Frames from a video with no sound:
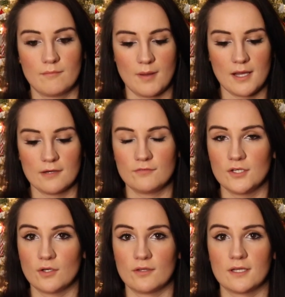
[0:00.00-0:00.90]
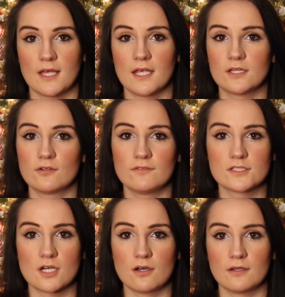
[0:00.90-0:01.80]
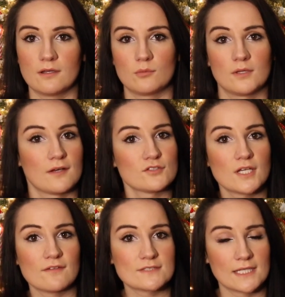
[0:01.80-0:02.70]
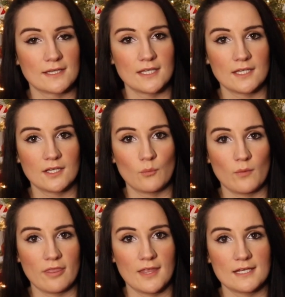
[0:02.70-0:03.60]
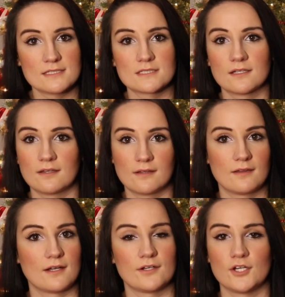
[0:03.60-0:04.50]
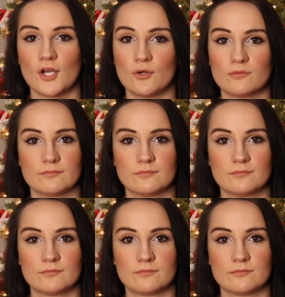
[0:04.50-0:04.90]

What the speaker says: But if you know they like Louis Vuitton and they would love to have something with it, there you go.